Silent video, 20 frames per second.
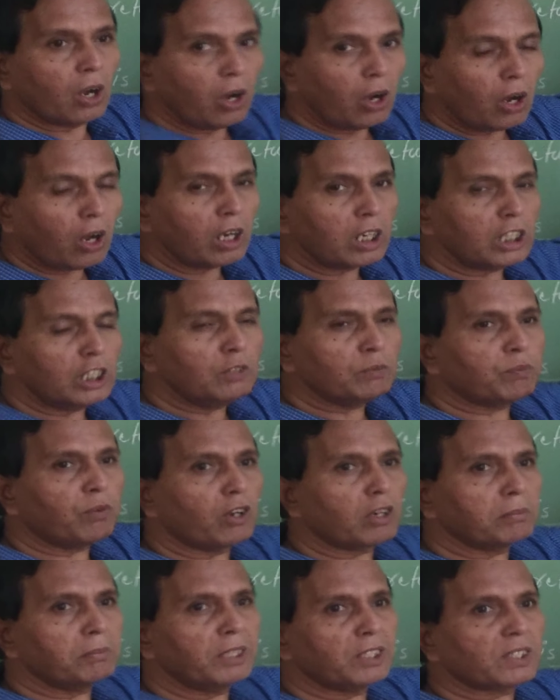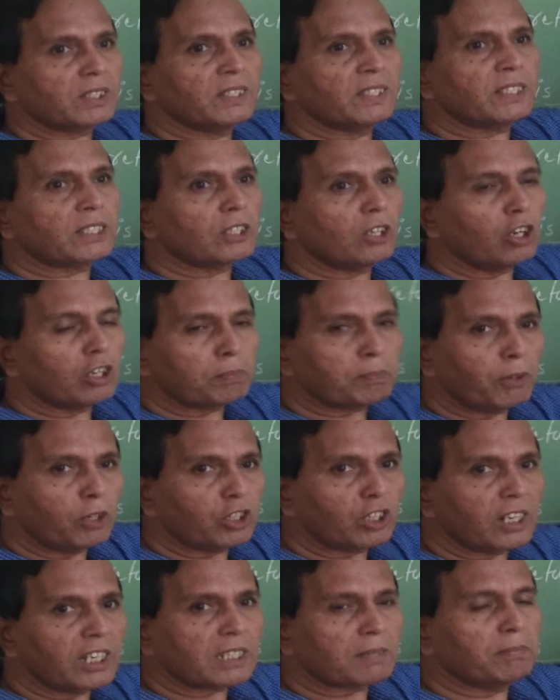all informations or
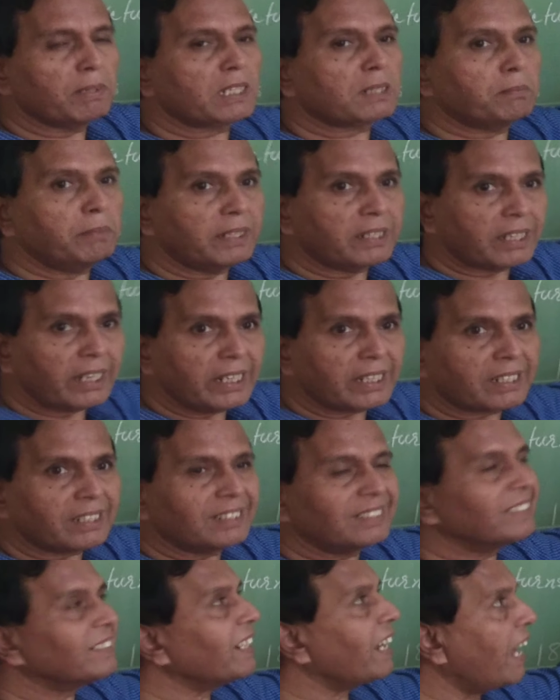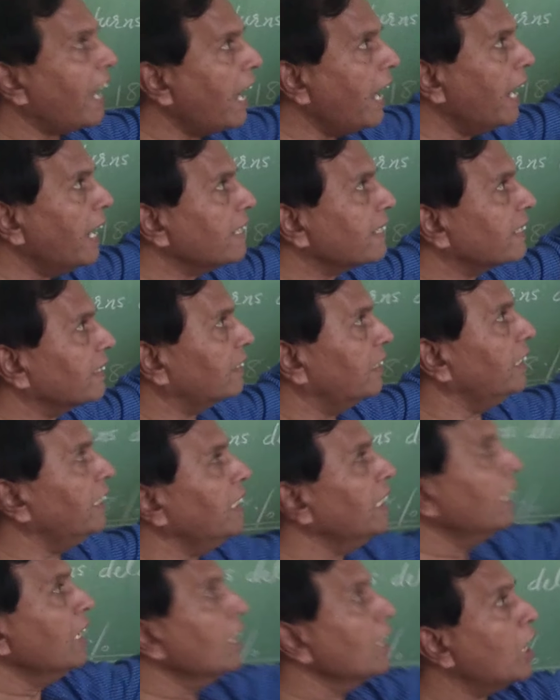particulars must be taken as
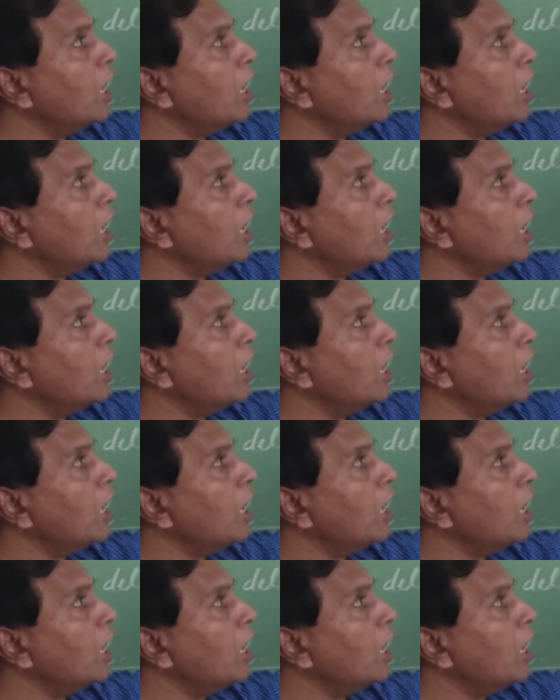the